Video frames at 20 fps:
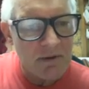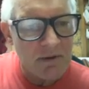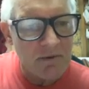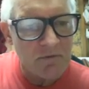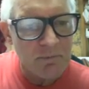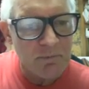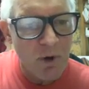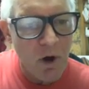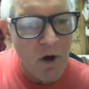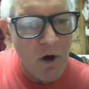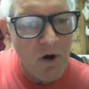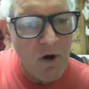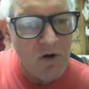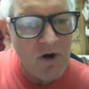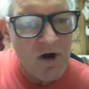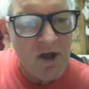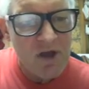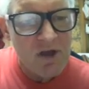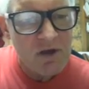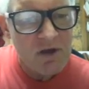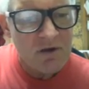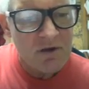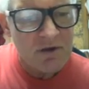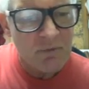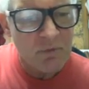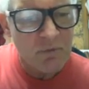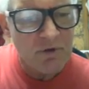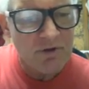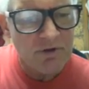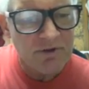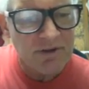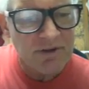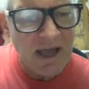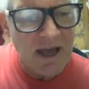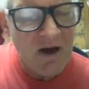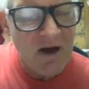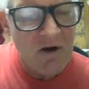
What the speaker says: and that Paul will